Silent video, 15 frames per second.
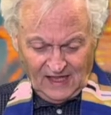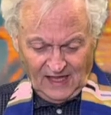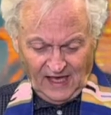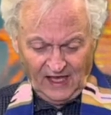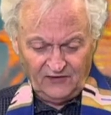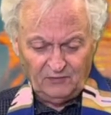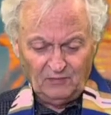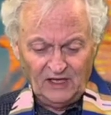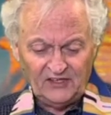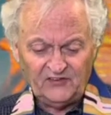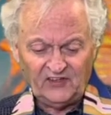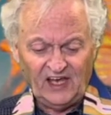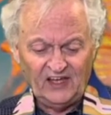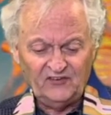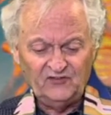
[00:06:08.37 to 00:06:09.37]
As much
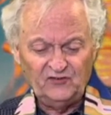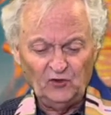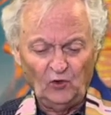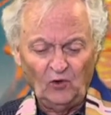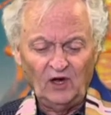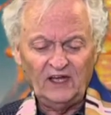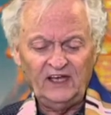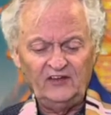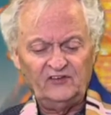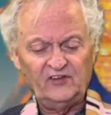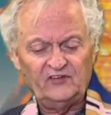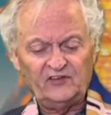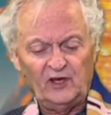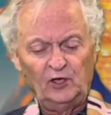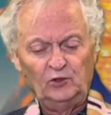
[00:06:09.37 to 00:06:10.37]
as joy is
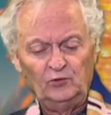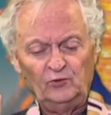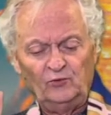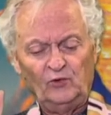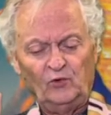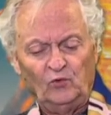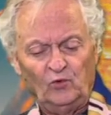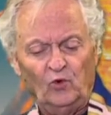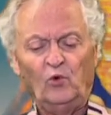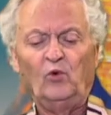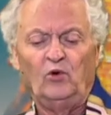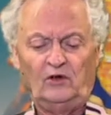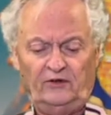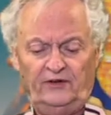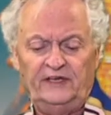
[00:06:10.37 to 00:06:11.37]
its own
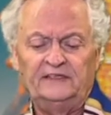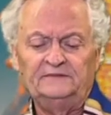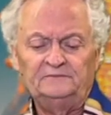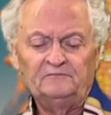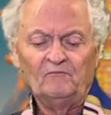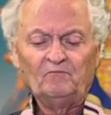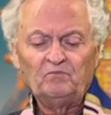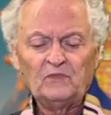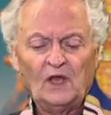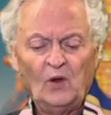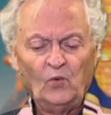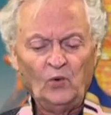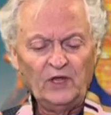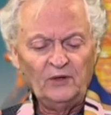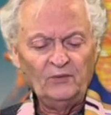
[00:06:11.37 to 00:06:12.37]
reward,
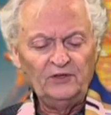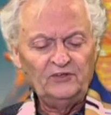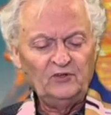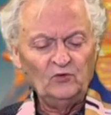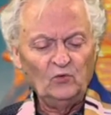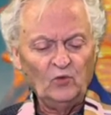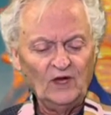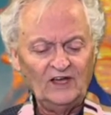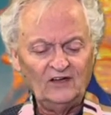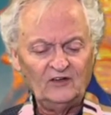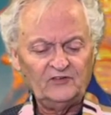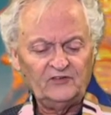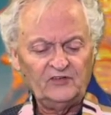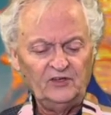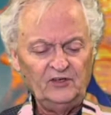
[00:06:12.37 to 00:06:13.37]
we would do
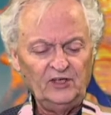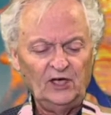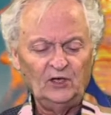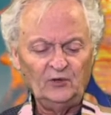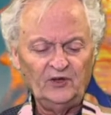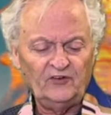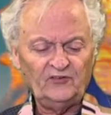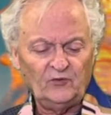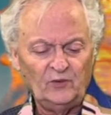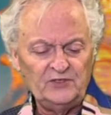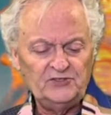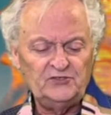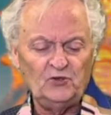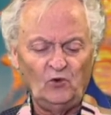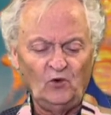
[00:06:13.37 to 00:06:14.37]
well to notice when
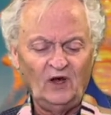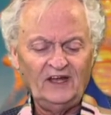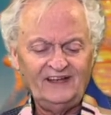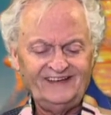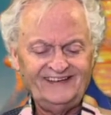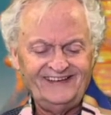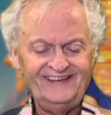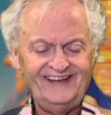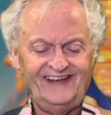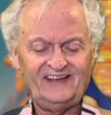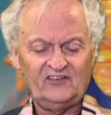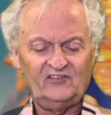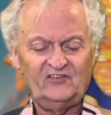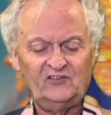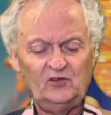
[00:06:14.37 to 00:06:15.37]
joy
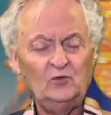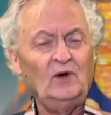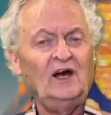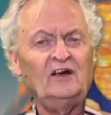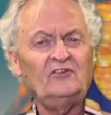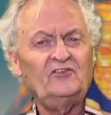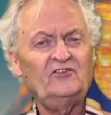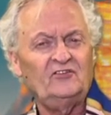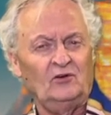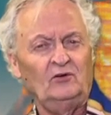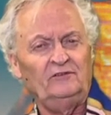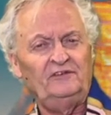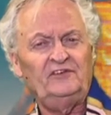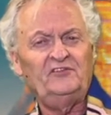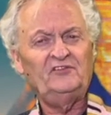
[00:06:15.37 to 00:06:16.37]
connects to our
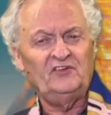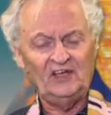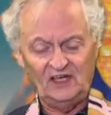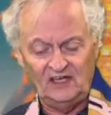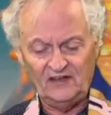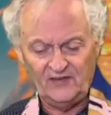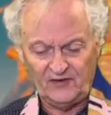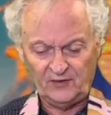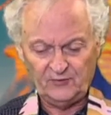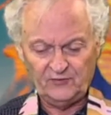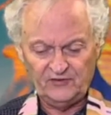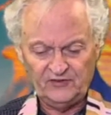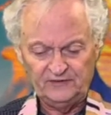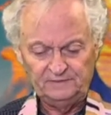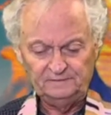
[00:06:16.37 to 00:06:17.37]
service to others.